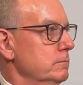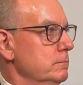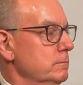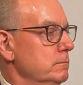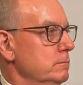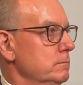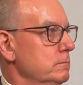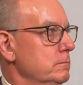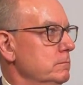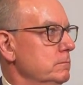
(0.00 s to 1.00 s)

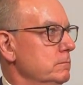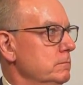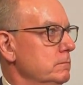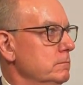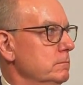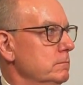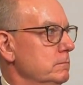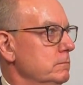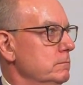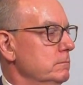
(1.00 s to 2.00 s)

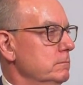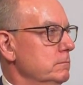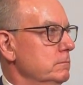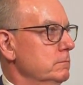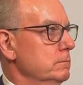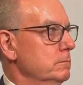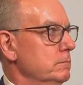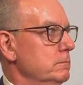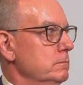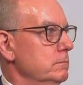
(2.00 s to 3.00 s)

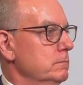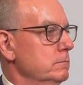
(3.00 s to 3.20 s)
[no speech]